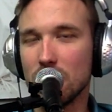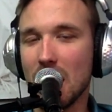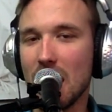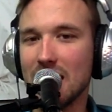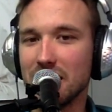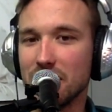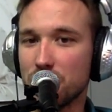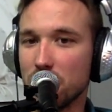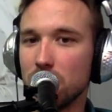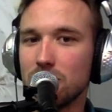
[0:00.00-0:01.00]
Isaiah
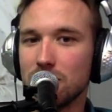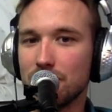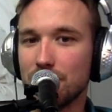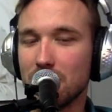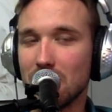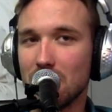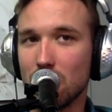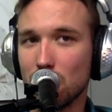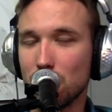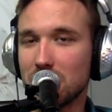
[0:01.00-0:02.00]
Joe,
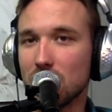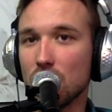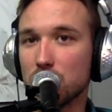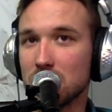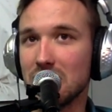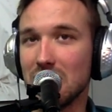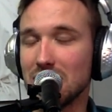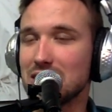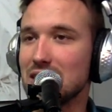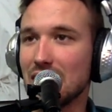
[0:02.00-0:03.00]
we saw towards the end of the
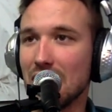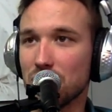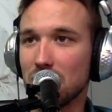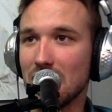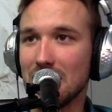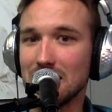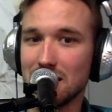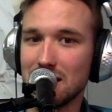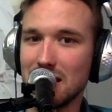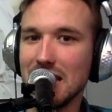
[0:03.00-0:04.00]
season after he got his
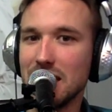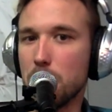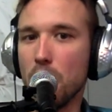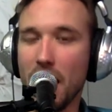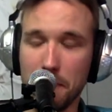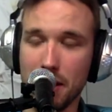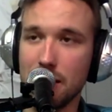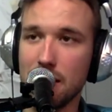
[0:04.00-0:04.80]
knee debridement.